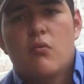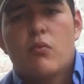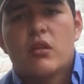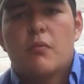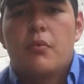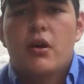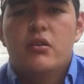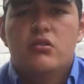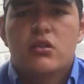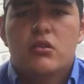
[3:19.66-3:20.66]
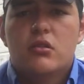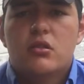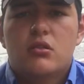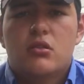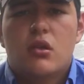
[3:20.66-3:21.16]
When the parent
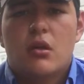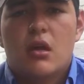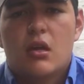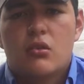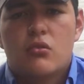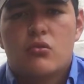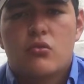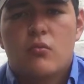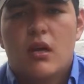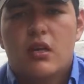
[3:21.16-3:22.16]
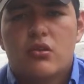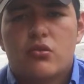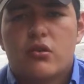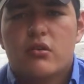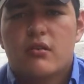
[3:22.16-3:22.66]
children too many
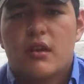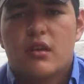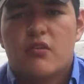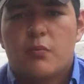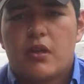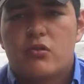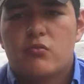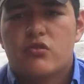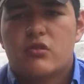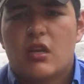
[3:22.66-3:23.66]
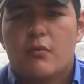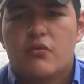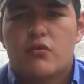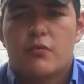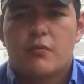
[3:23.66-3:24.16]
chores and spend too much time
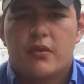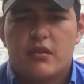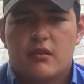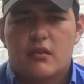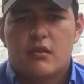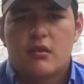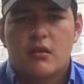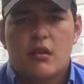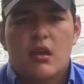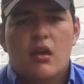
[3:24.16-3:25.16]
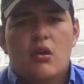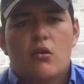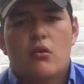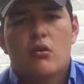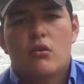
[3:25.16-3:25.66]
supervising,
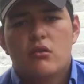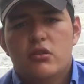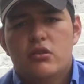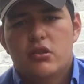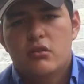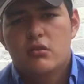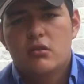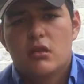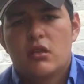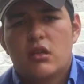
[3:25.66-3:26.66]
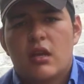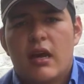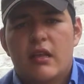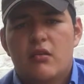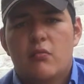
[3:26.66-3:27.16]
older children
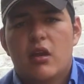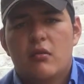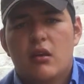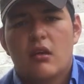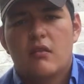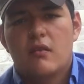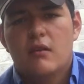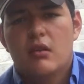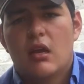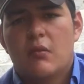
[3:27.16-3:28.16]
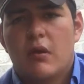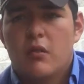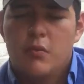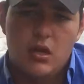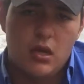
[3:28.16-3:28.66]
kinds may exhibit a
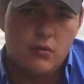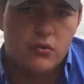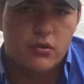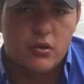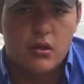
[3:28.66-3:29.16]
bad behavior.